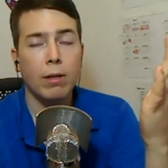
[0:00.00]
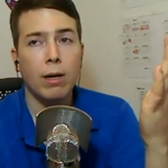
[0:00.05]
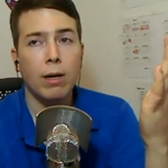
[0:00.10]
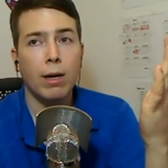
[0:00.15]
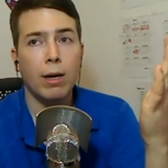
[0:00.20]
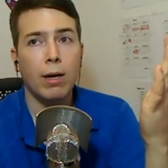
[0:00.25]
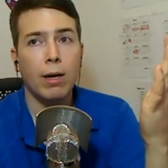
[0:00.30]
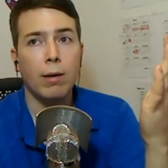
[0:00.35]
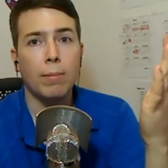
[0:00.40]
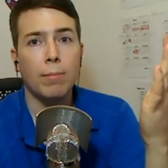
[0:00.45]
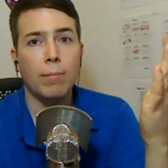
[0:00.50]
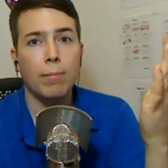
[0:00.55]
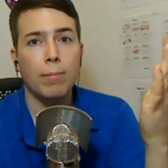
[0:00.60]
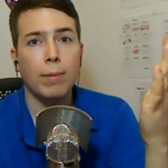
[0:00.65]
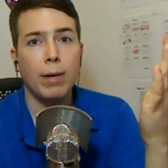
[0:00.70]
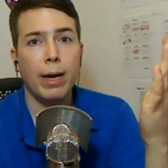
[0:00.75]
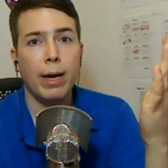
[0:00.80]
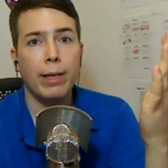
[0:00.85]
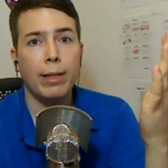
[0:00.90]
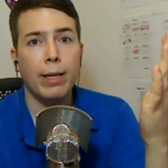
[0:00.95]
And
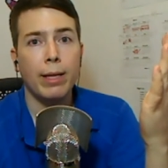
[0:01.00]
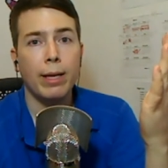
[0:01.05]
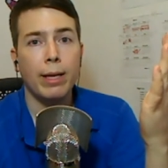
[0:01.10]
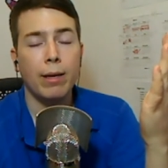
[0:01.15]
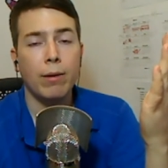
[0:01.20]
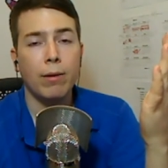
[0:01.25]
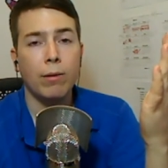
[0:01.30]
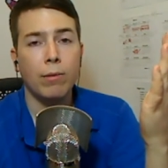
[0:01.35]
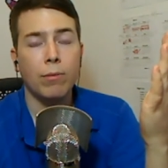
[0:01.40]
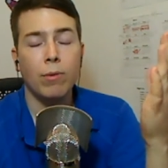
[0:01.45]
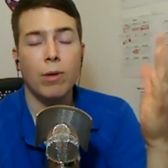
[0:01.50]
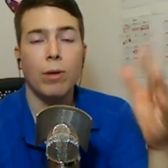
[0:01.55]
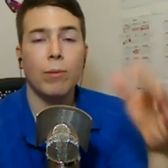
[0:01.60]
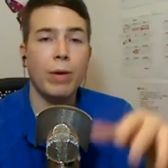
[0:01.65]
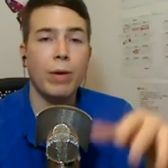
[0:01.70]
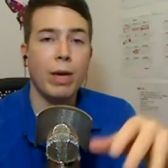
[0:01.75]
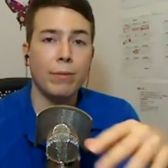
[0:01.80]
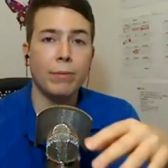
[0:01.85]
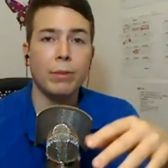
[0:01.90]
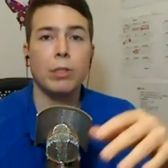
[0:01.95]
then, well,
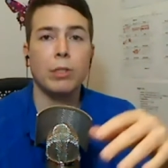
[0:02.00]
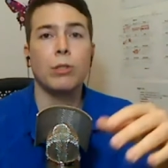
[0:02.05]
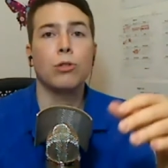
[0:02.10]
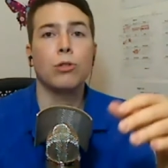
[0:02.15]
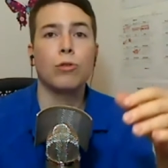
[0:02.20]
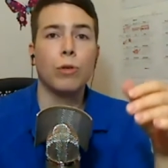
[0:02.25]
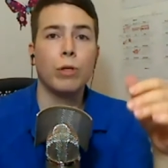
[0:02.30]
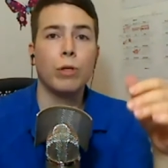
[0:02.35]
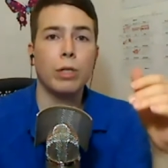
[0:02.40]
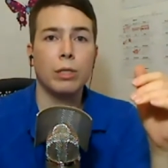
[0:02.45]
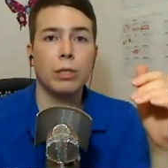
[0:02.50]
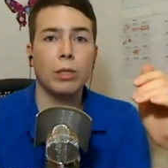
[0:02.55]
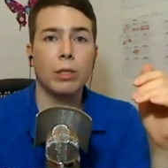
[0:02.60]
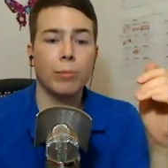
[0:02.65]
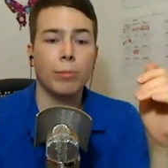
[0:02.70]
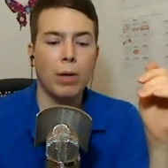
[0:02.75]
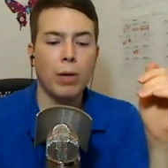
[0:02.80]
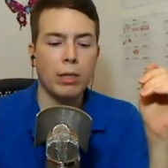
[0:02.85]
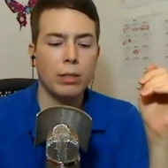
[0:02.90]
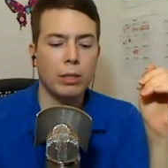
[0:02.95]
we have to destroy this in the
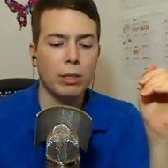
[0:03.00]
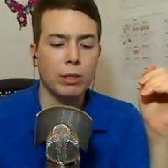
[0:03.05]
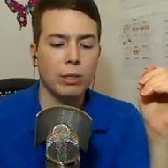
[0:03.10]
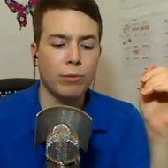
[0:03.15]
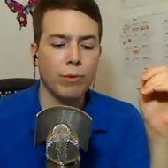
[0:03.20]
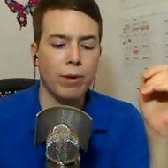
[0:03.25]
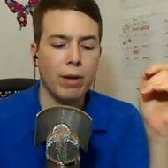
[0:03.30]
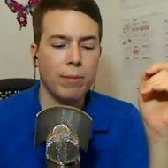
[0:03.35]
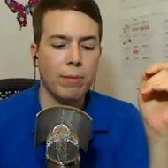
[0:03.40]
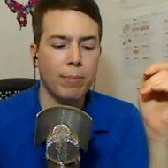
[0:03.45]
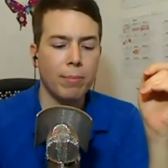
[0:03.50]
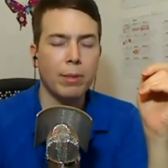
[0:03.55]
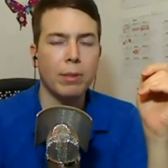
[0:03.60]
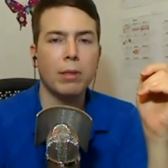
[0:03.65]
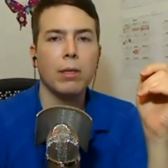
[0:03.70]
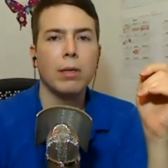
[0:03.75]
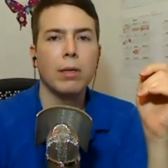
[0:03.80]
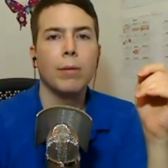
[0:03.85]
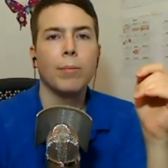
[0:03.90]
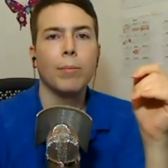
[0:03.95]
process, right?
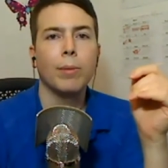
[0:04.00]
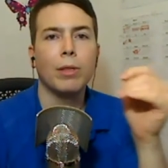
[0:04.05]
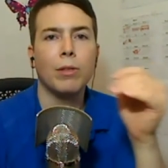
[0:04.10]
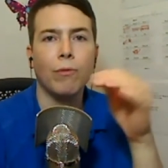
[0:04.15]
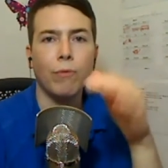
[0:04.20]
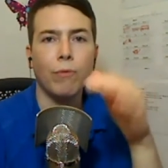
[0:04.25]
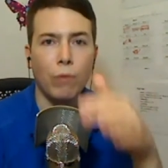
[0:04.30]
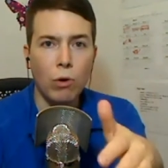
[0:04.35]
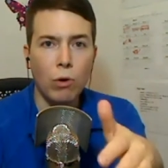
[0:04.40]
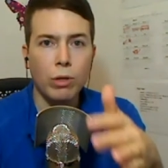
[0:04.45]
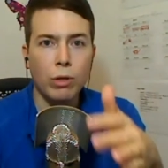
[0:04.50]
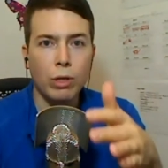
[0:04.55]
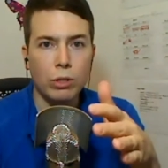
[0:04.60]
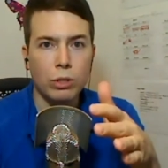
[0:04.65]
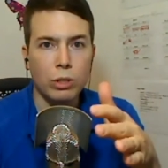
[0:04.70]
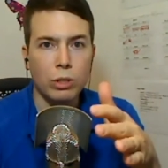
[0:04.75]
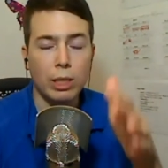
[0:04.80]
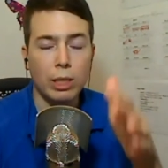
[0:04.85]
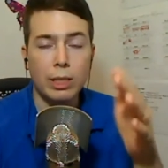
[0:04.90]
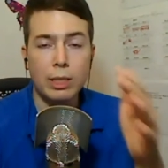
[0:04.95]
But the
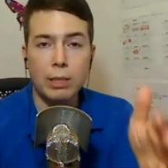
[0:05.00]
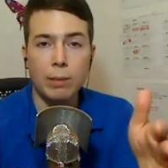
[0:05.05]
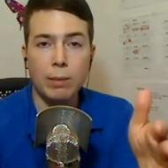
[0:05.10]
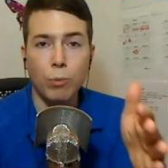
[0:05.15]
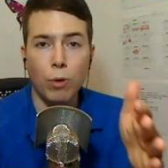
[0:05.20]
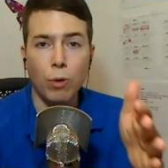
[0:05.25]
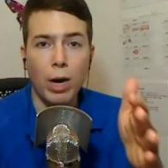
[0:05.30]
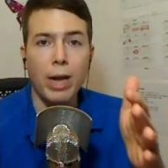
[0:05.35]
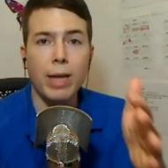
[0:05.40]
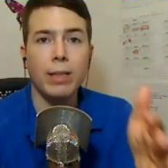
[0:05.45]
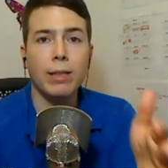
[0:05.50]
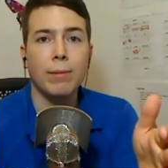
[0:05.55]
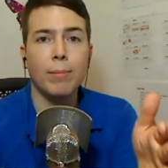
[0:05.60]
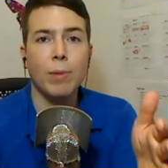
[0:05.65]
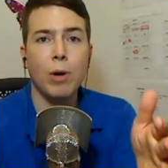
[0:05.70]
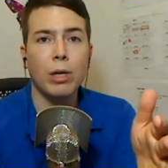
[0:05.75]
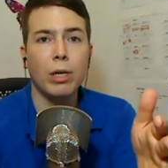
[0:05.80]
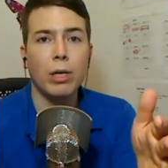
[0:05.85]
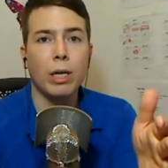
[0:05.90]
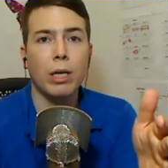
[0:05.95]
focus, at least the brand, the
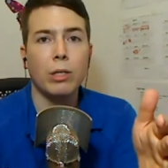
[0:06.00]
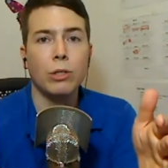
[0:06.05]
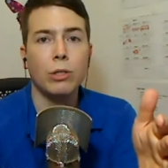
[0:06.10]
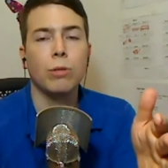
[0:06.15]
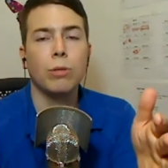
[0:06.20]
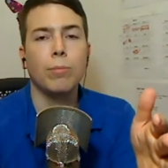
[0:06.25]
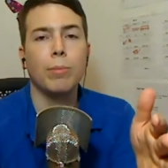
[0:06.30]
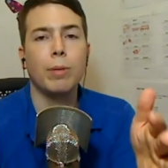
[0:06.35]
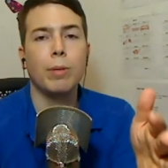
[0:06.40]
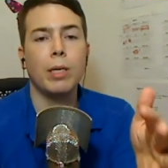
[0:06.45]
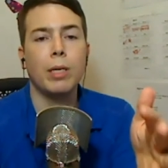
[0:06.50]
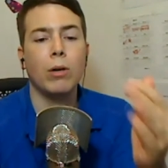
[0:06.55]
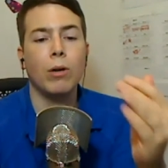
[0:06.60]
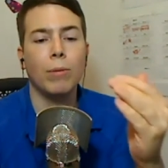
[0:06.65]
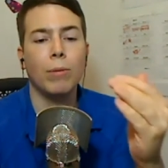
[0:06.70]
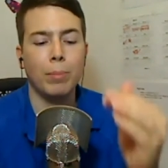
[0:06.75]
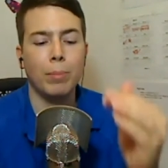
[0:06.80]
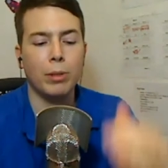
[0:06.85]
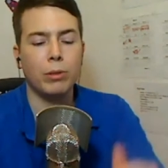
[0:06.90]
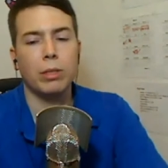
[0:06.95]
marketing, should be
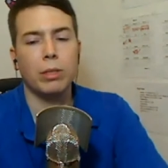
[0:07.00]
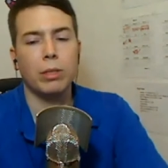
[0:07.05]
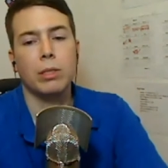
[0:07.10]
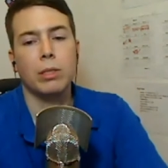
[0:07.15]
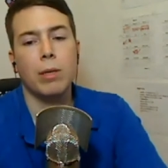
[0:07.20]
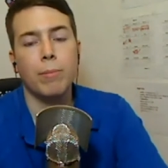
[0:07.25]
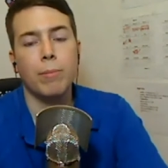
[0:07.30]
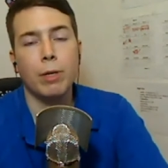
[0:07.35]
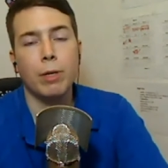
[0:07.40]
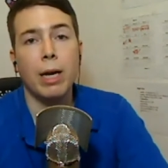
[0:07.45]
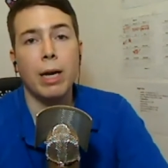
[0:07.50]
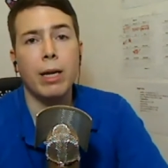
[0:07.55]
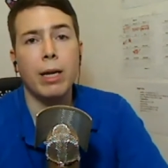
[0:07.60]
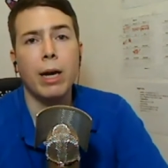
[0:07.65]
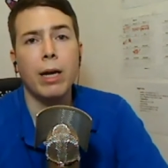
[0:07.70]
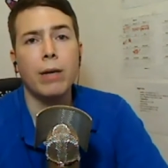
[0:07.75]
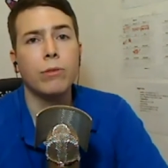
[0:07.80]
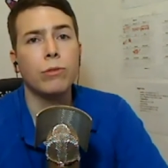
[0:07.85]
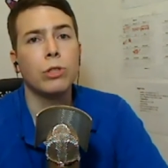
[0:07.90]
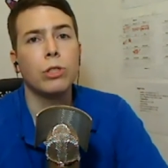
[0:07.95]
on building something. And
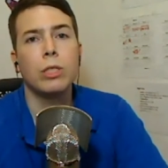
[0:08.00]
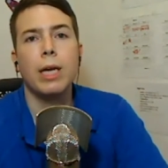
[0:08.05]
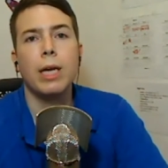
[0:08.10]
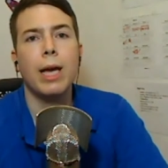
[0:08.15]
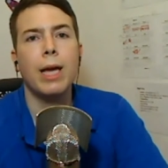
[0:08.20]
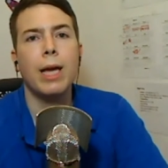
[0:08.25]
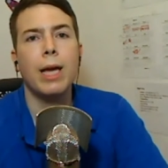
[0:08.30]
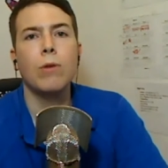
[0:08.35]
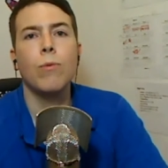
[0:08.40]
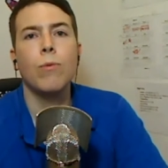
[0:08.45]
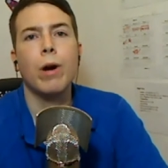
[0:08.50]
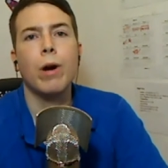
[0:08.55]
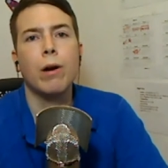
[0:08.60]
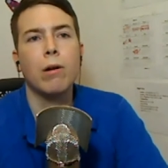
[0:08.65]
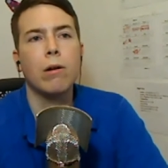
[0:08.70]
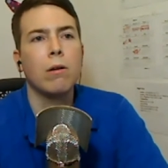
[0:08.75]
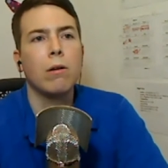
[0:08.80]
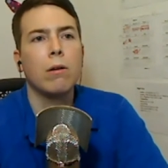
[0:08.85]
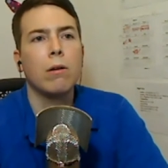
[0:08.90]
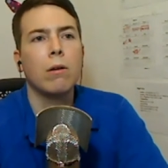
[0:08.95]
I don't see
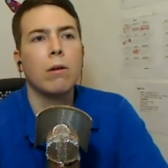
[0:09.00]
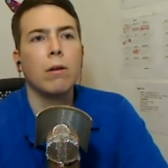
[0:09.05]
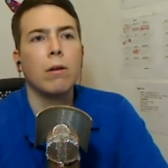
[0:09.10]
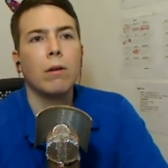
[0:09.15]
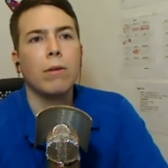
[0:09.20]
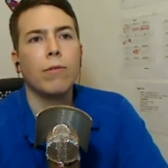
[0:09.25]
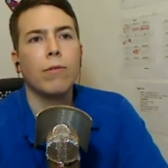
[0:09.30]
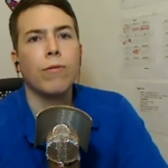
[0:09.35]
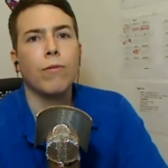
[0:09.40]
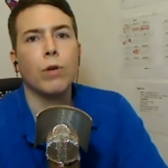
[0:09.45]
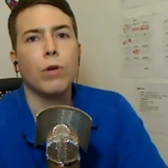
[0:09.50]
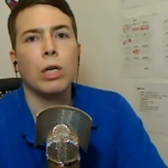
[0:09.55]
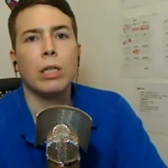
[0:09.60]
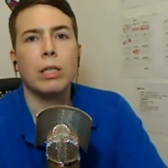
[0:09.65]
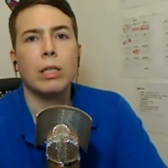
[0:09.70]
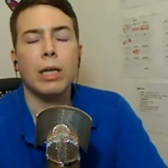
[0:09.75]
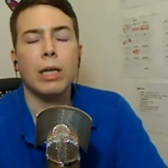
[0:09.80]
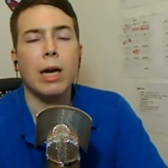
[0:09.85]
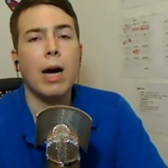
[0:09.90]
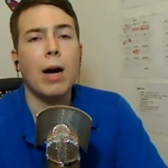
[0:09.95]
anywhere for
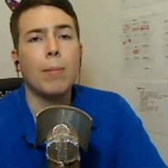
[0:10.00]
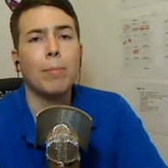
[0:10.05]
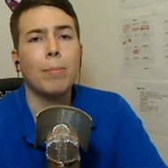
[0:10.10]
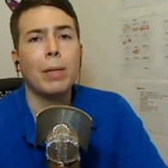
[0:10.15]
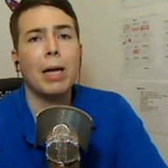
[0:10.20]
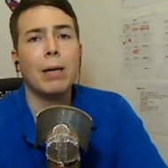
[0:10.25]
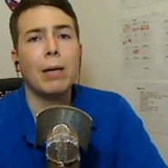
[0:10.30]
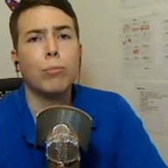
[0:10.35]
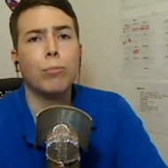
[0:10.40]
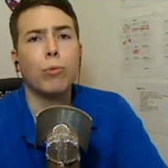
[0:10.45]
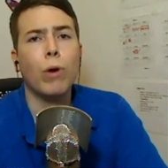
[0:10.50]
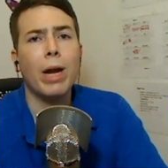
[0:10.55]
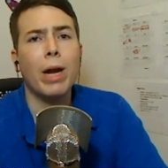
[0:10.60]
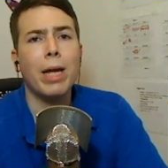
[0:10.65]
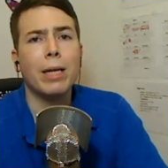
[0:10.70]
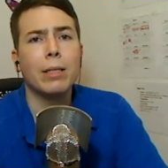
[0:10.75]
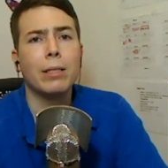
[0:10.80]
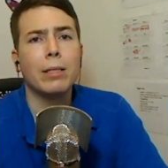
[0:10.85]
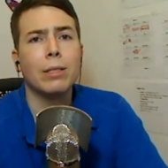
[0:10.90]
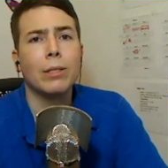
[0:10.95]
the Cop Block
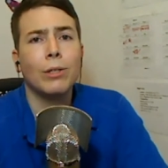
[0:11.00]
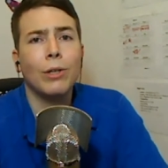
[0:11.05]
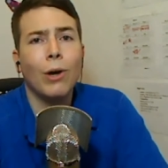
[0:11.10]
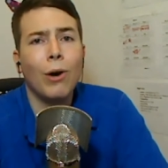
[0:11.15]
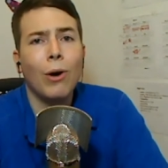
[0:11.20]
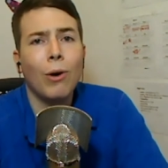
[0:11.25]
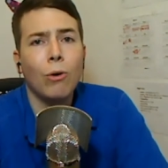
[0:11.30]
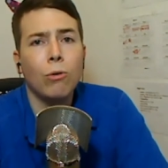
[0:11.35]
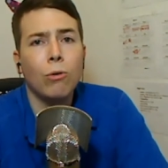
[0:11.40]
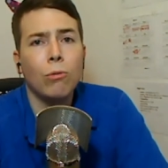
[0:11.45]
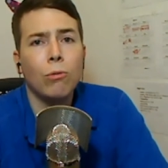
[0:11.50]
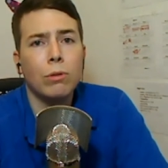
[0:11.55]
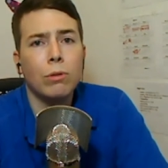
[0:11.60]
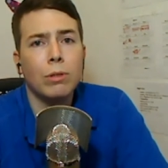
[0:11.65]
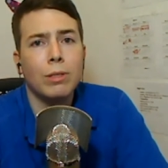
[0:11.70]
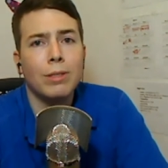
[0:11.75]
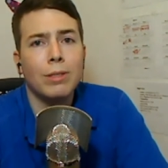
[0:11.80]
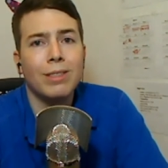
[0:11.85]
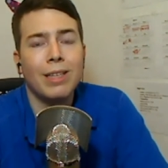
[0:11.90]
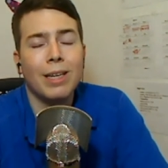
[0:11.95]
brand to go
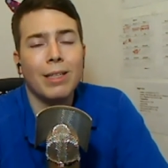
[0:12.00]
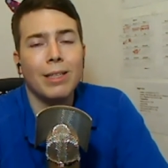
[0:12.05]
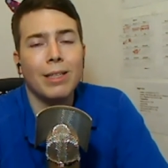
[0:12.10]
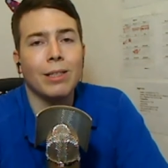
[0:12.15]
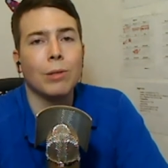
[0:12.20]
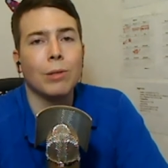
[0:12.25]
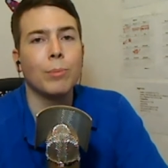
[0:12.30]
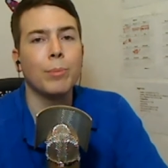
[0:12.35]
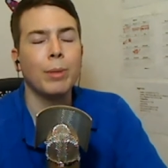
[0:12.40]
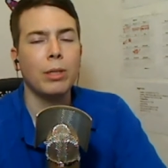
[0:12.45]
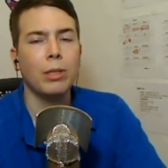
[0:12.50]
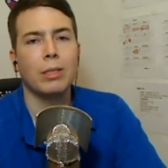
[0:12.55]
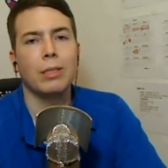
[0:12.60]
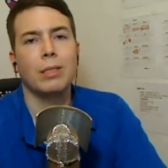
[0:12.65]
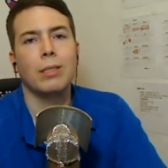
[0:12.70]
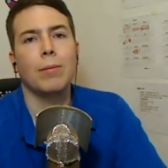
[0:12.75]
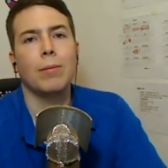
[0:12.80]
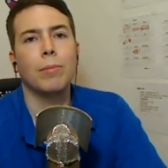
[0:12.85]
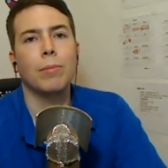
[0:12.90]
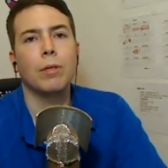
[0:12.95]
to say that they're building
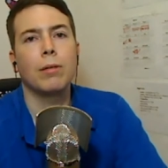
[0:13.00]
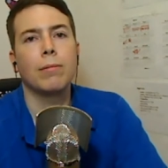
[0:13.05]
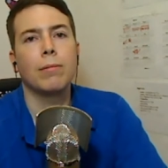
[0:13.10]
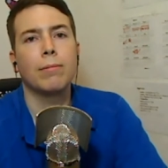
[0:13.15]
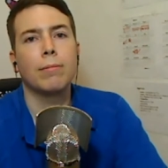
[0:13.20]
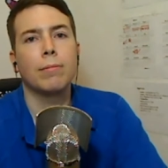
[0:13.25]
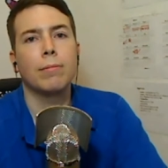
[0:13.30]
something.